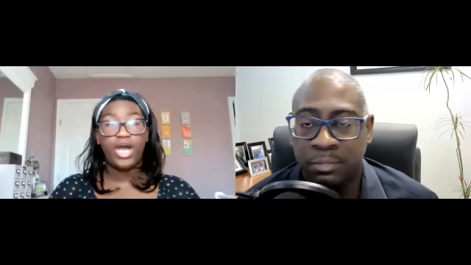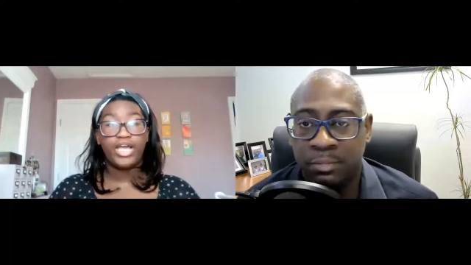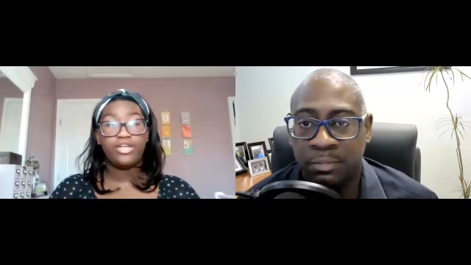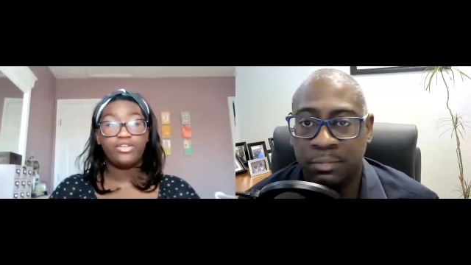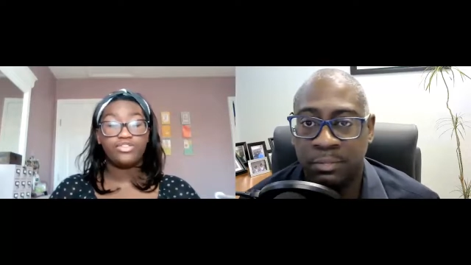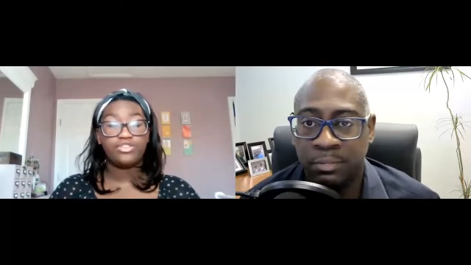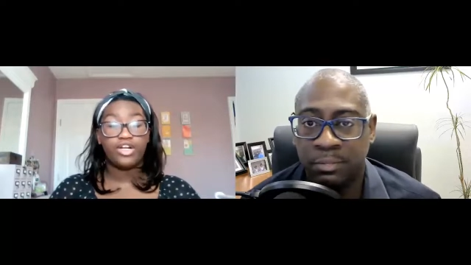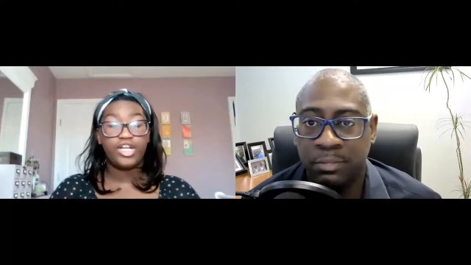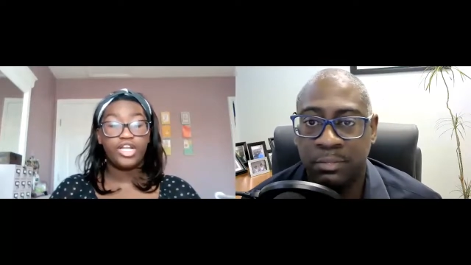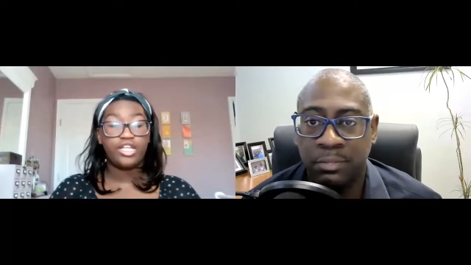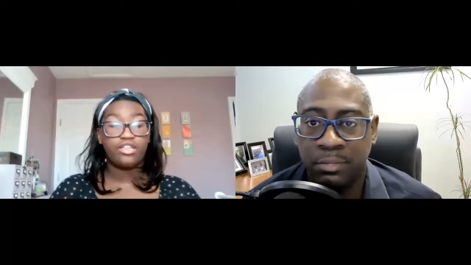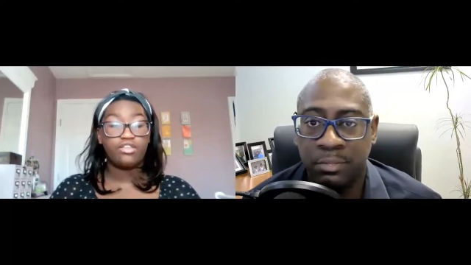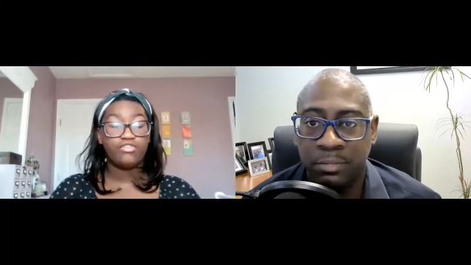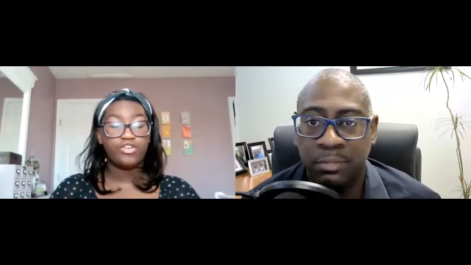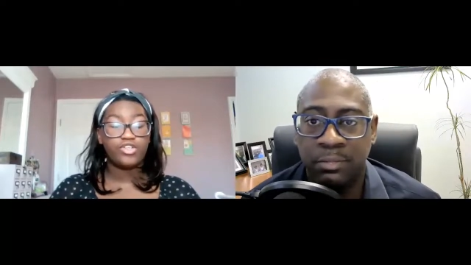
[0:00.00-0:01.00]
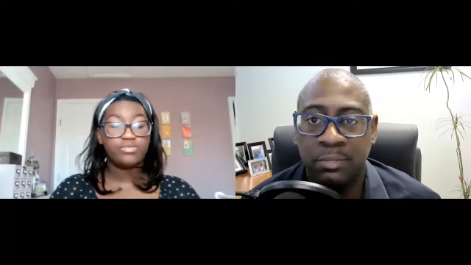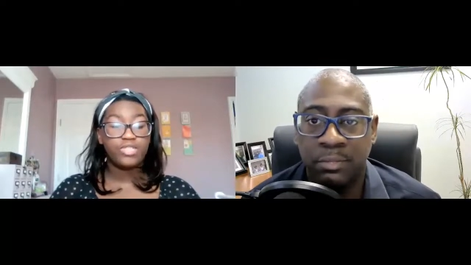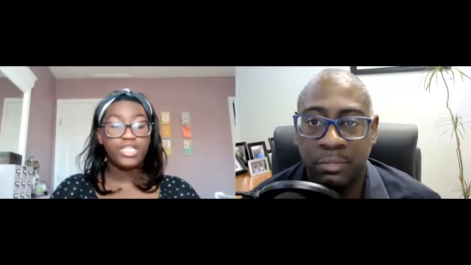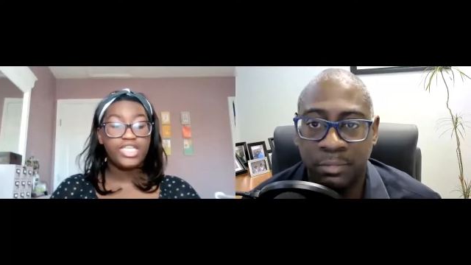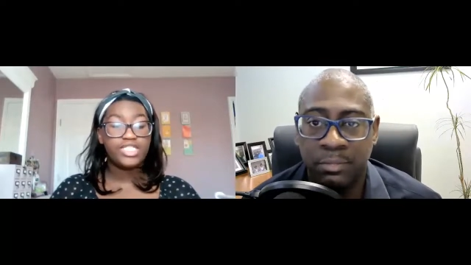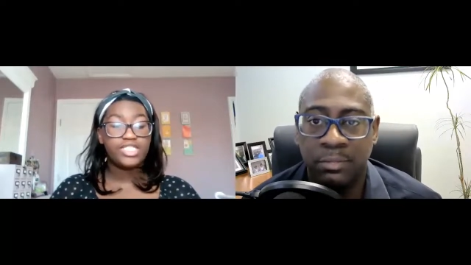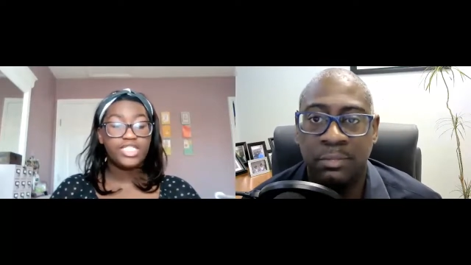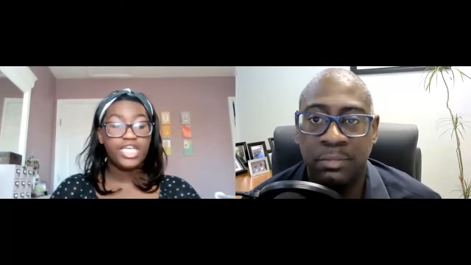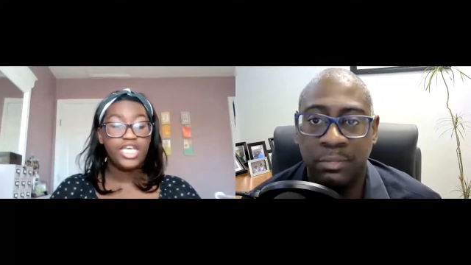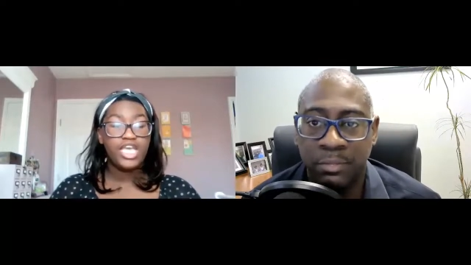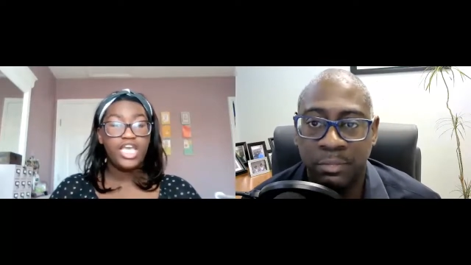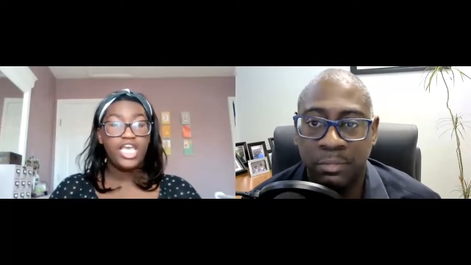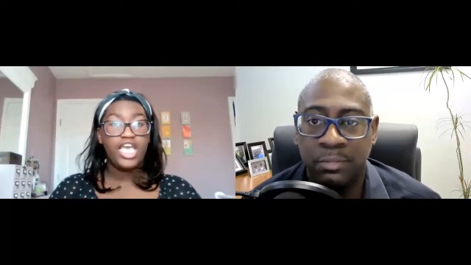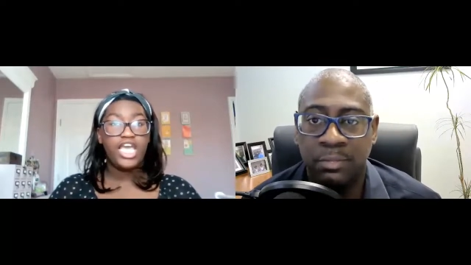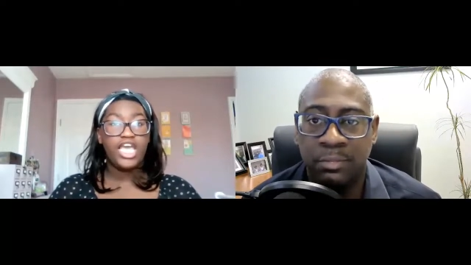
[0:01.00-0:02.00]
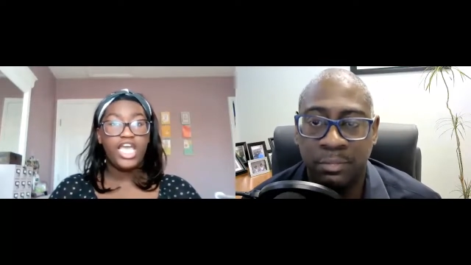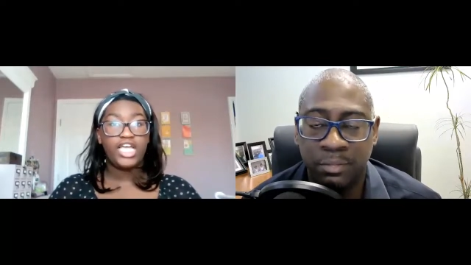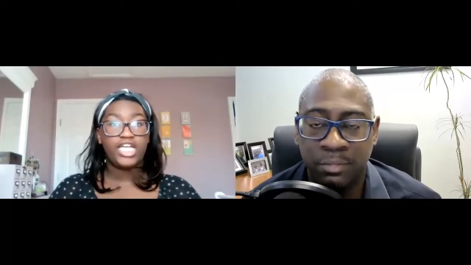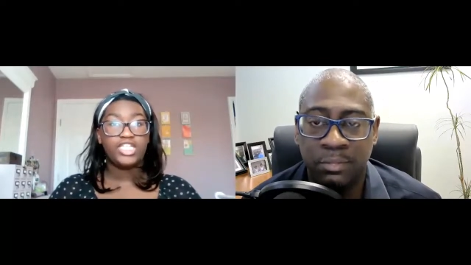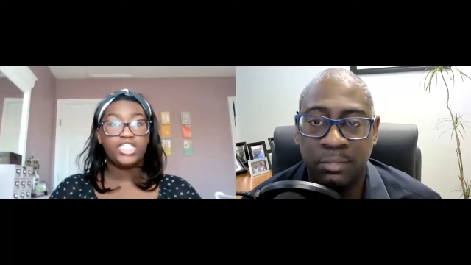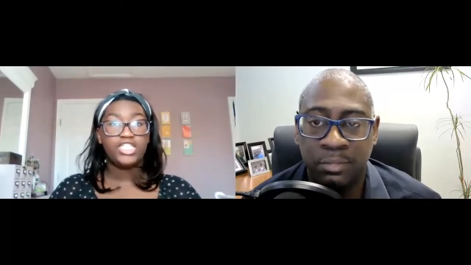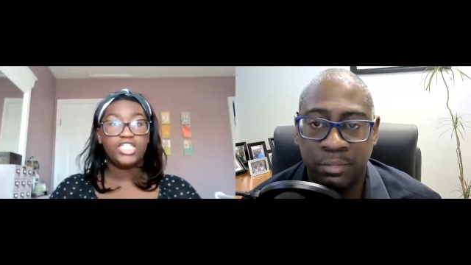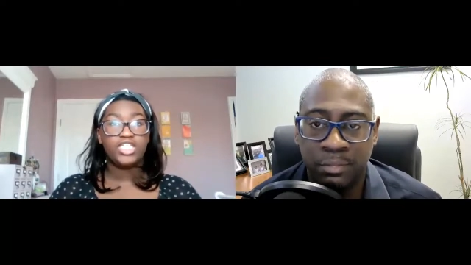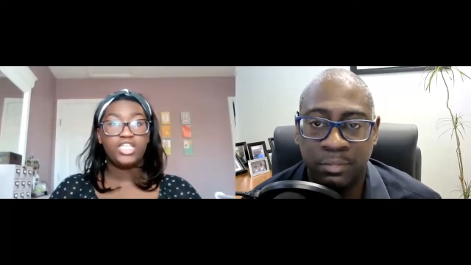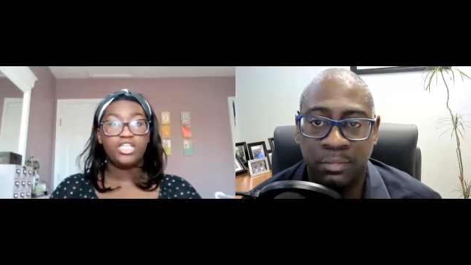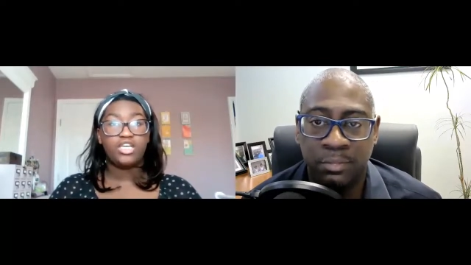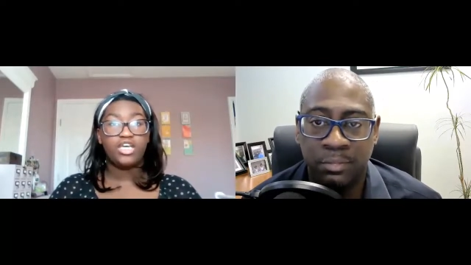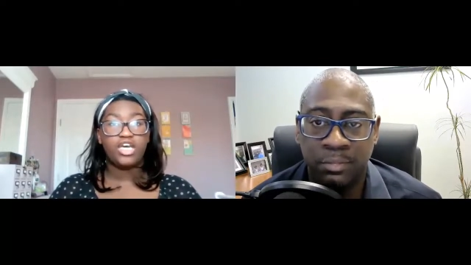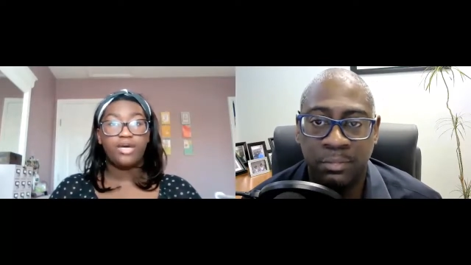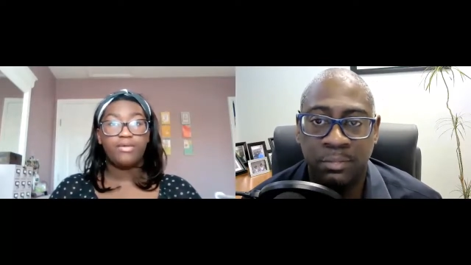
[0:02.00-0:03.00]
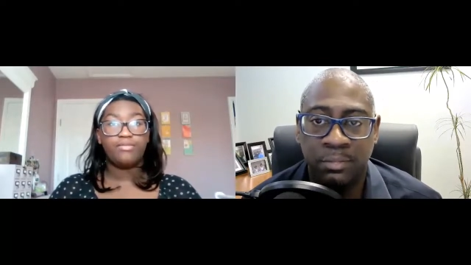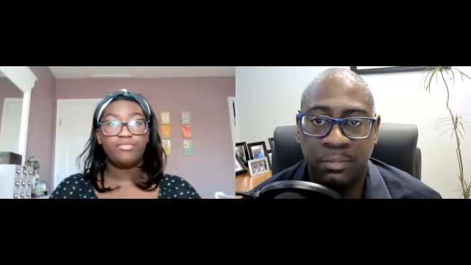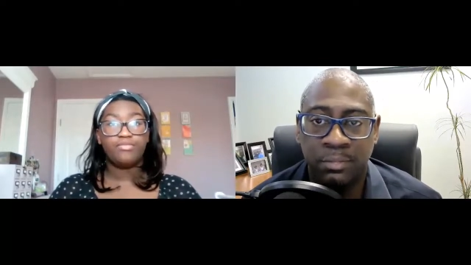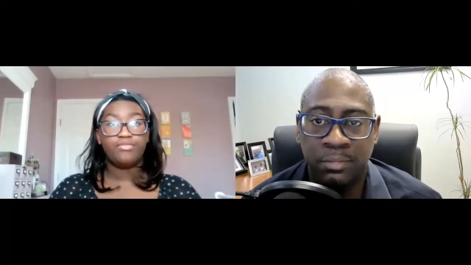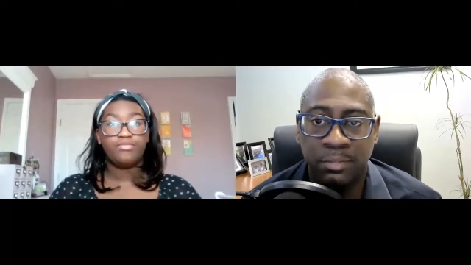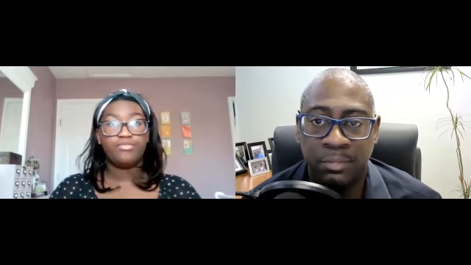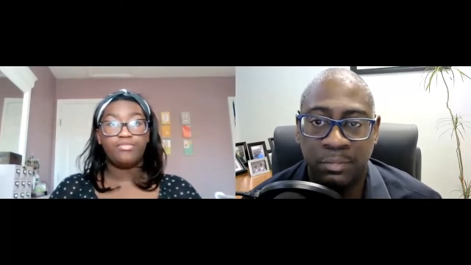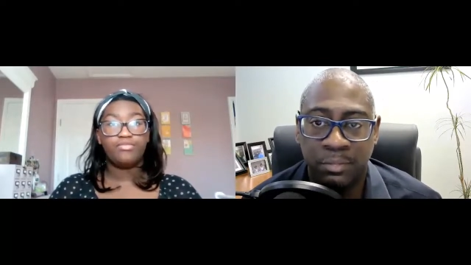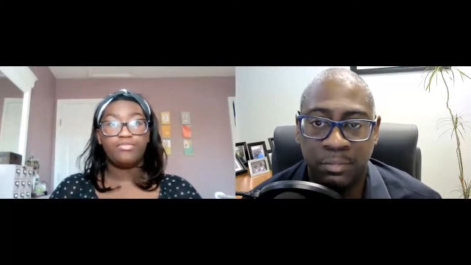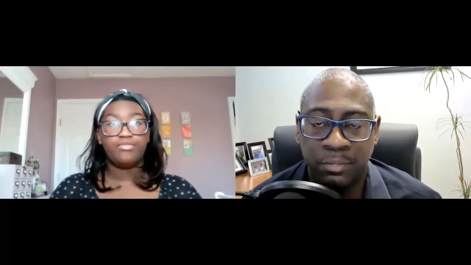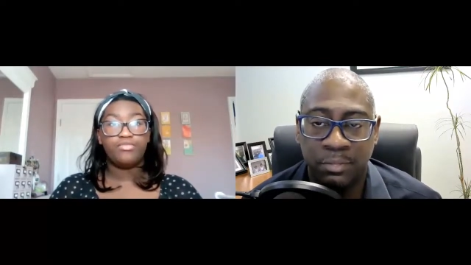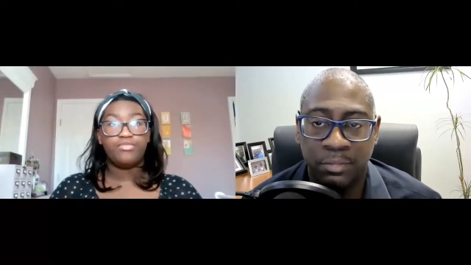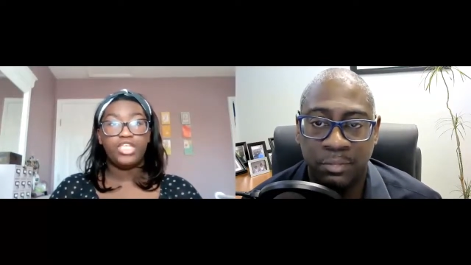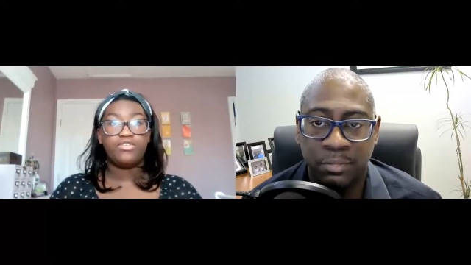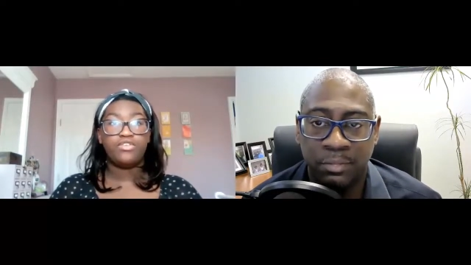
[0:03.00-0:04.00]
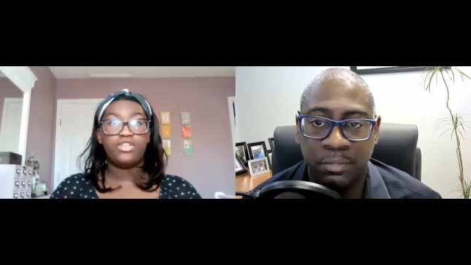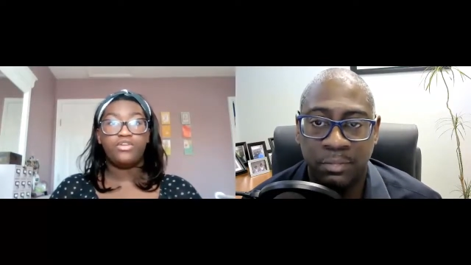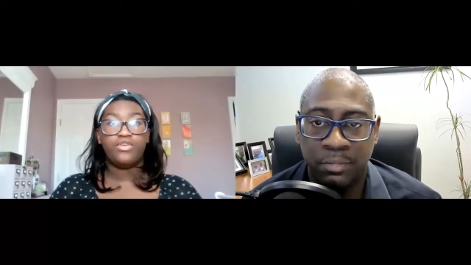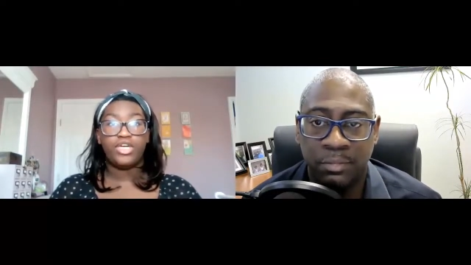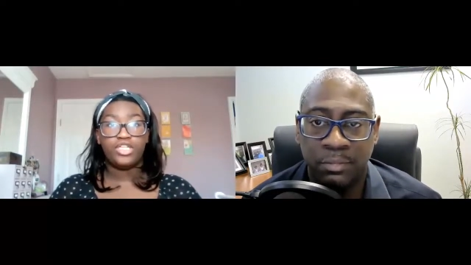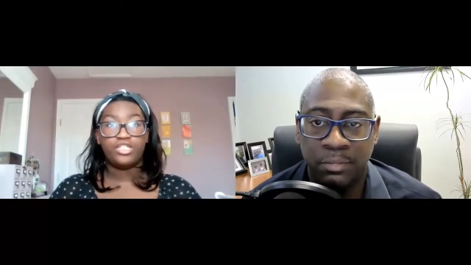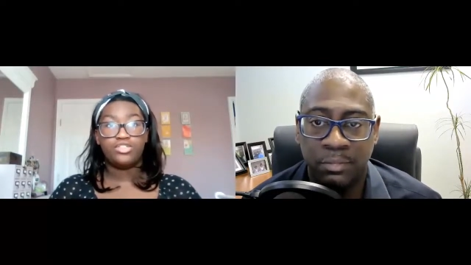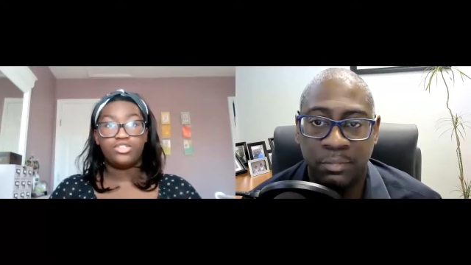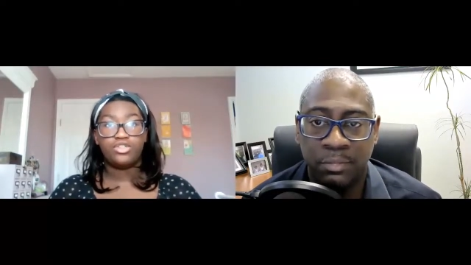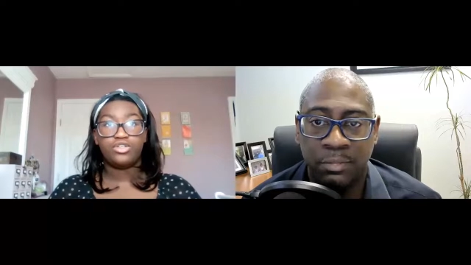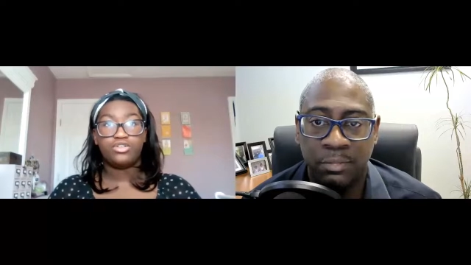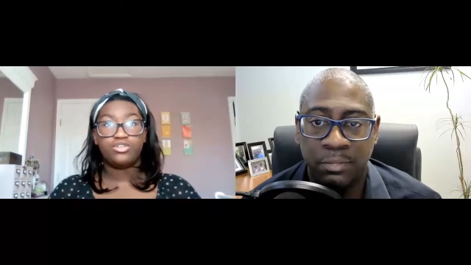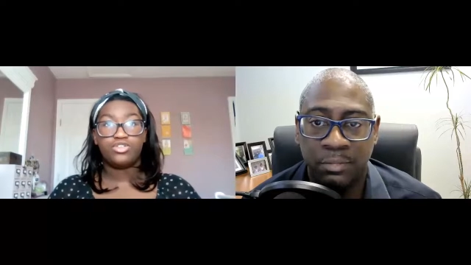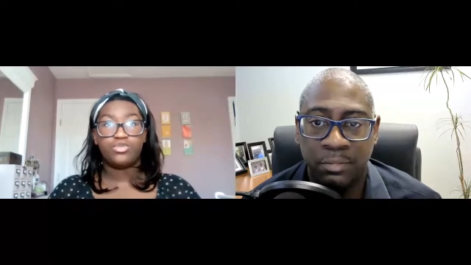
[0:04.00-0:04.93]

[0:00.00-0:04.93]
Speaker 1: why you started it in the first place and um, even though it is your